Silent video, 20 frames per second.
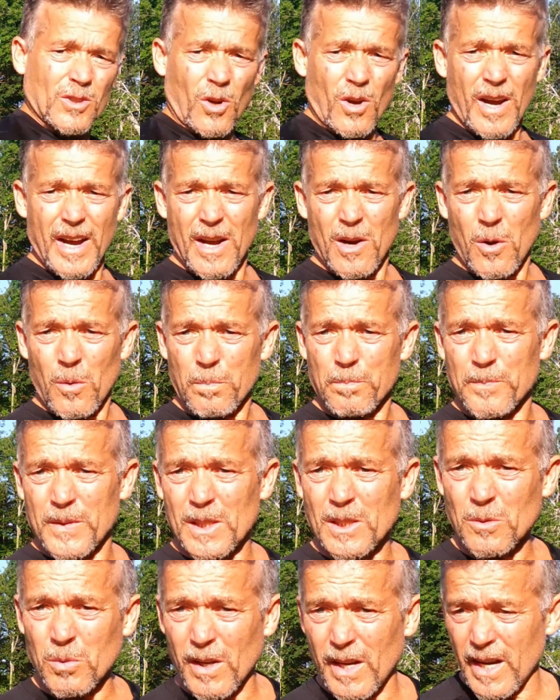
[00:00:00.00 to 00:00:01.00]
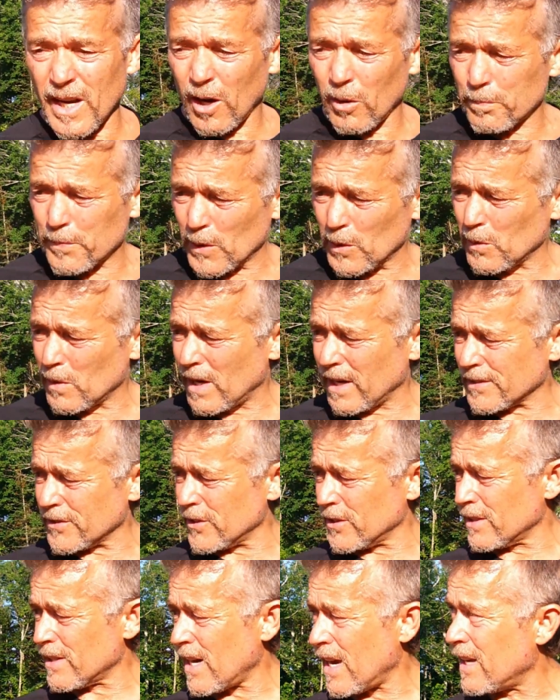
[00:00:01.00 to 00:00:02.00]
I hope this will help you on
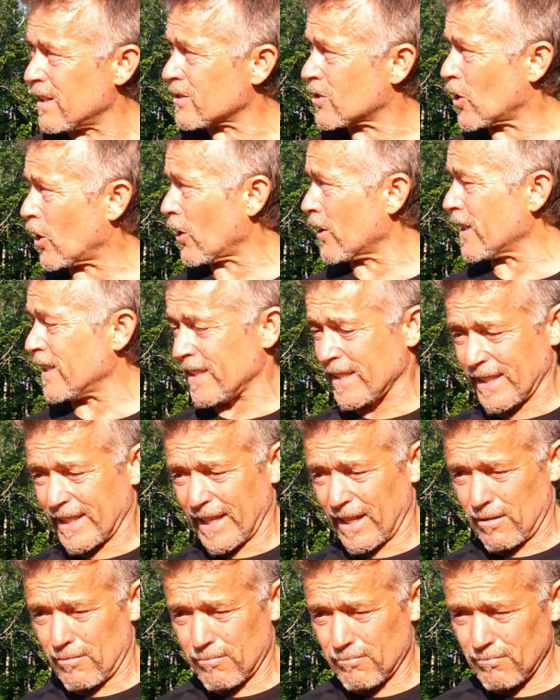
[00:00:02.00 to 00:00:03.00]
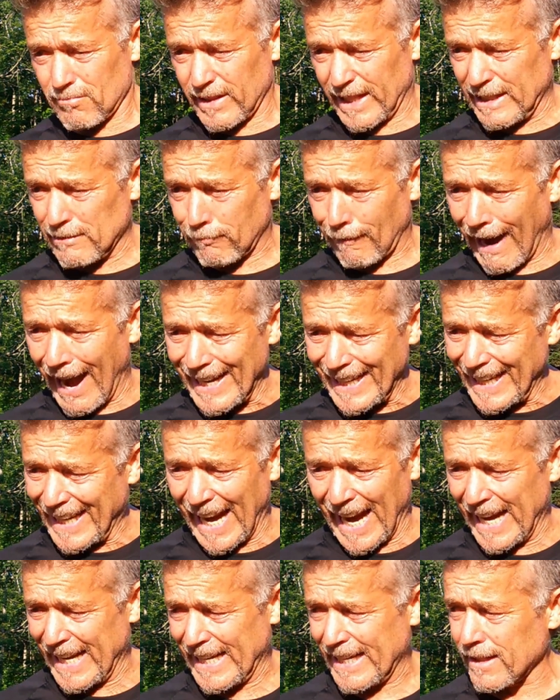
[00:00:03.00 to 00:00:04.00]
your journey to
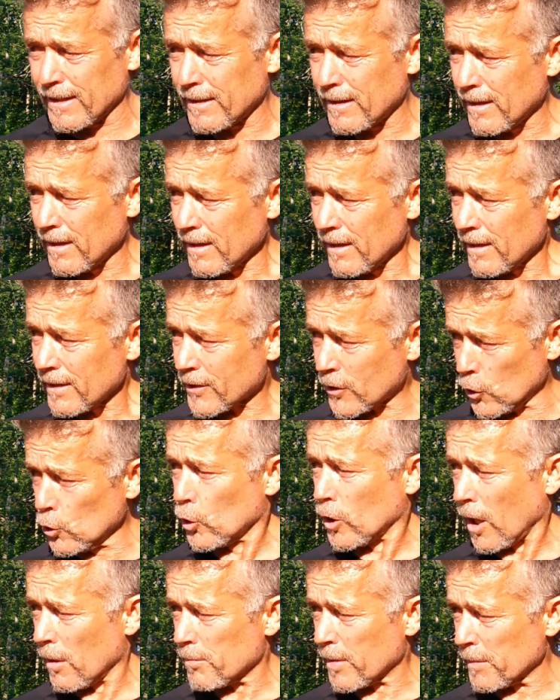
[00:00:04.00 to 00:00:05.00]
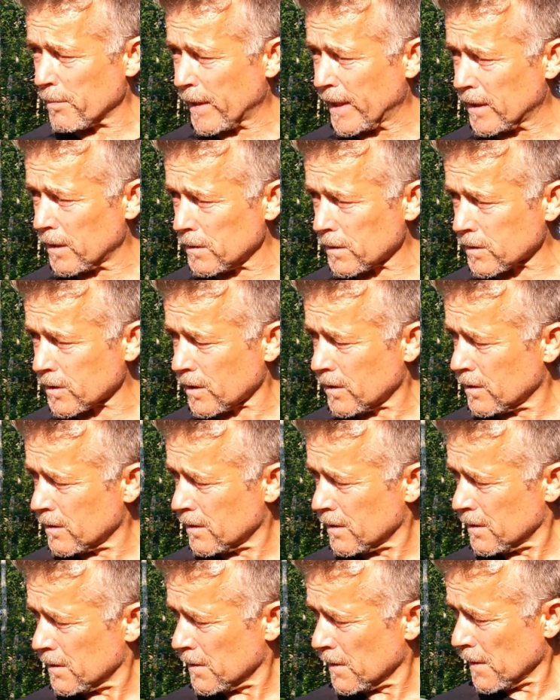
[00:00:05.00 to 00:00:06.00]
eradicating cucumber beetles.
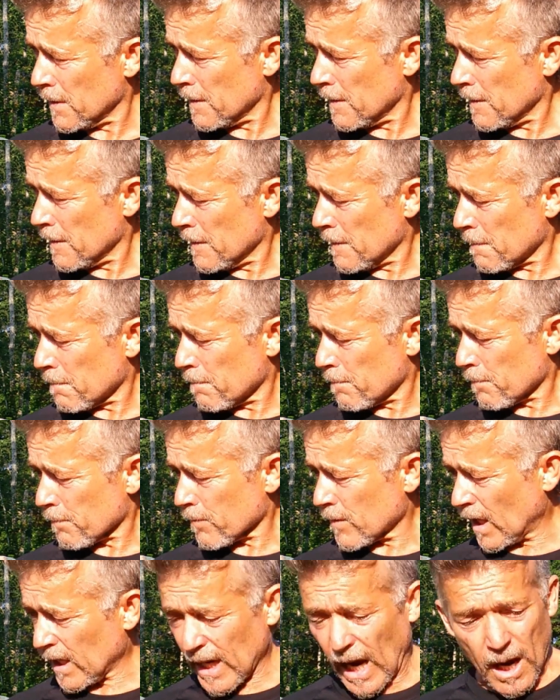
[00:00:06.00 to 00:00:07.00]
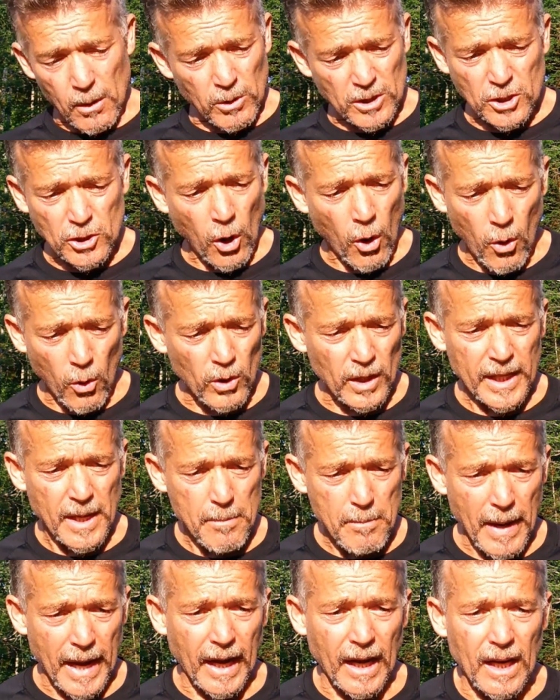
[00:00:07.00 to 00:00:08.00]
Like, I was totally
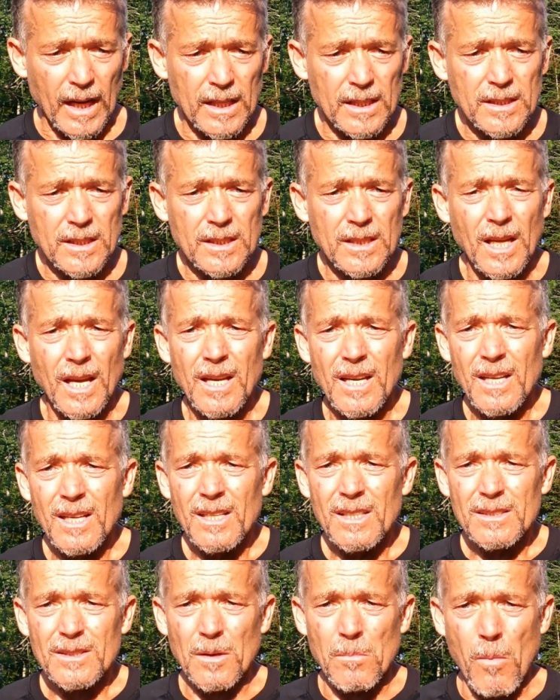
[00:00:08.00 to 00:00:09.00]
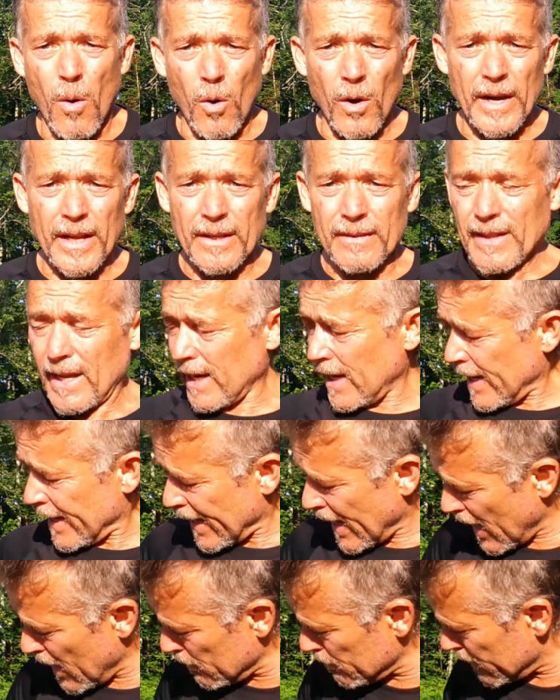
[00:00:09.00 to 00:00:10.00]
amazed the morning that I
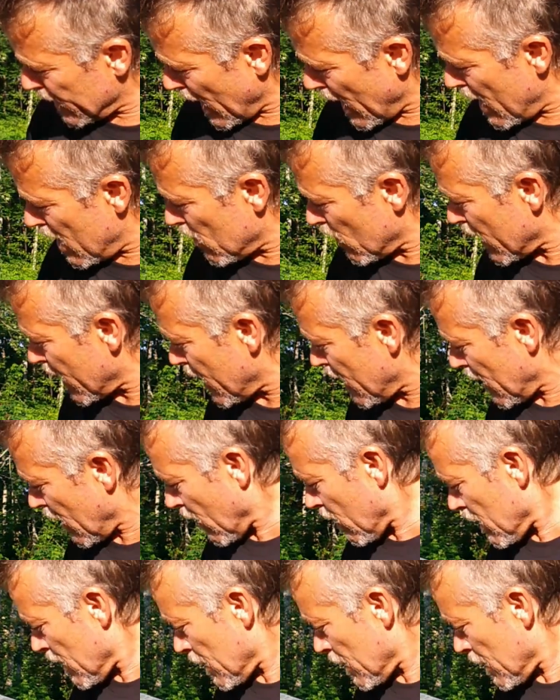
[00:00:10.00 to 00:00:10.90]
came down here